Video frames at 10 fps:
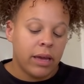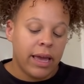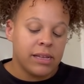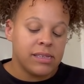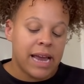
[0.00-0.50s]

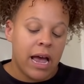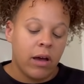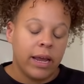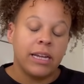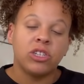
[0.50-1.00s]
Hands
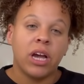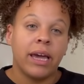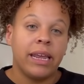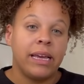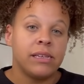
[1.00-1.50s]
down, and
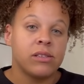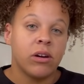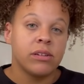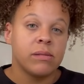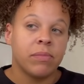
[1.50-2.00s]
Chinese
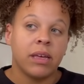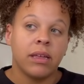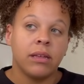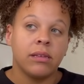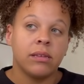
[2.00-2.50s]
are
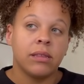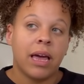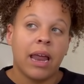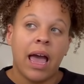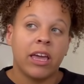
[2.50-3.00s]
something
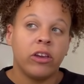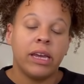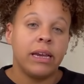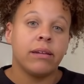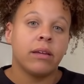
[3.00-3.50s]
that I could
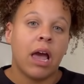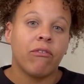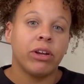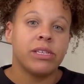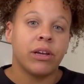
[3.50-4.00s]
eat
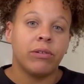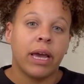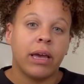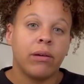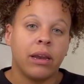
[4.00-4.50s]
every single
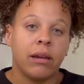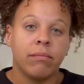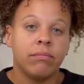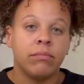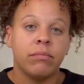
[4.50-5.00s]
day
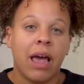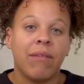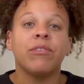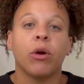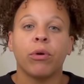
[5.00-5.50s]
and
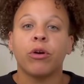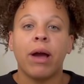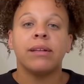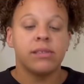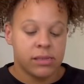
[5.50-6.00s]
have no
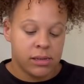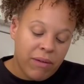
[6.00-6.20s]
regrets.